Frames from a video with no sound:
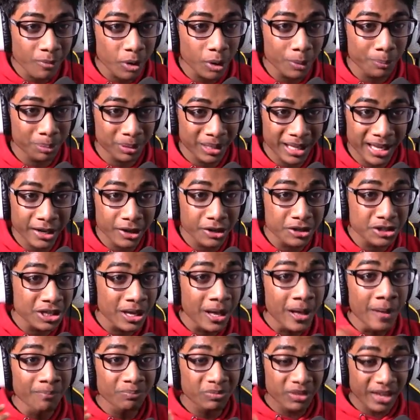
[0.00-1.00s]
more players
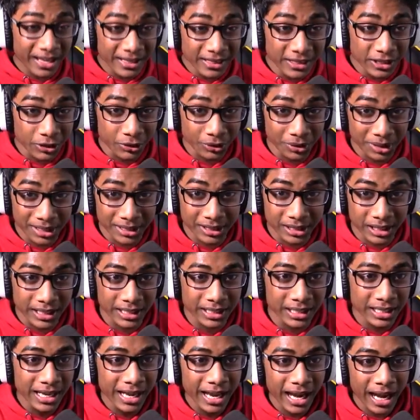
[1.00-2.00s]
in the green
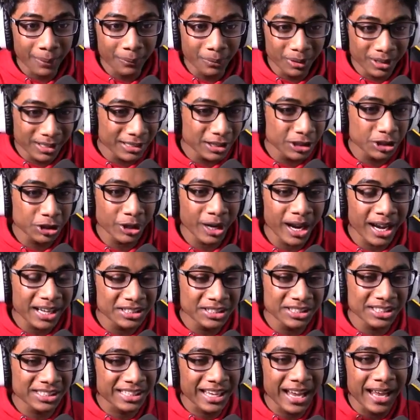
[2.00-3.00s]
league, and we're gonna try
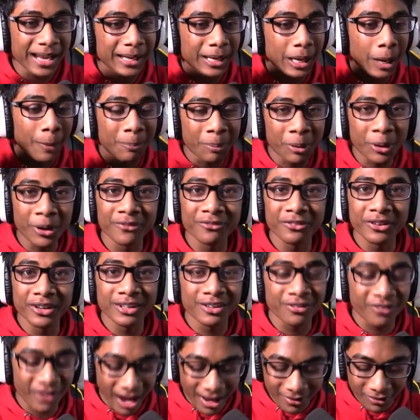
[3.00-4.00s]
just getting a
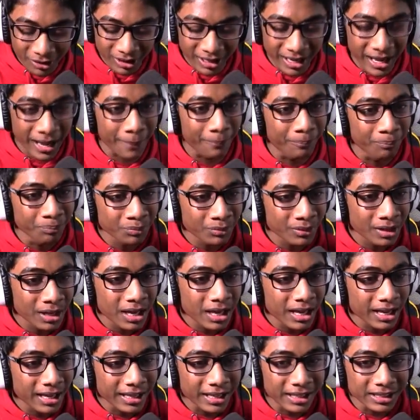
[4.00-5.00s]
perfect five again.
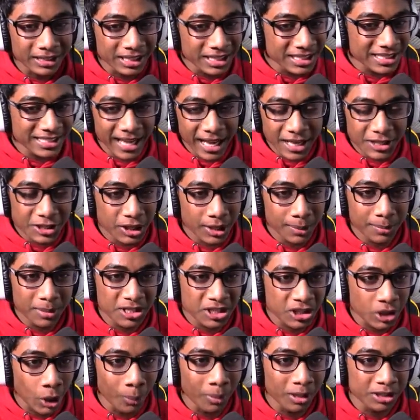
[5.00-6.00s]
These guys are going to be
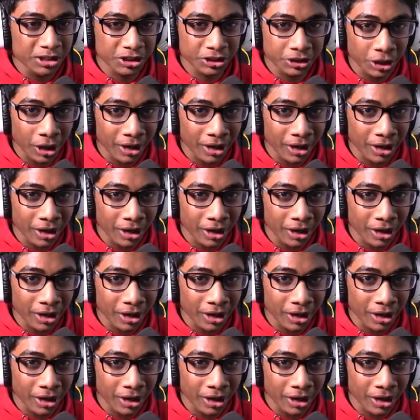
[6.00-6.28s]
so much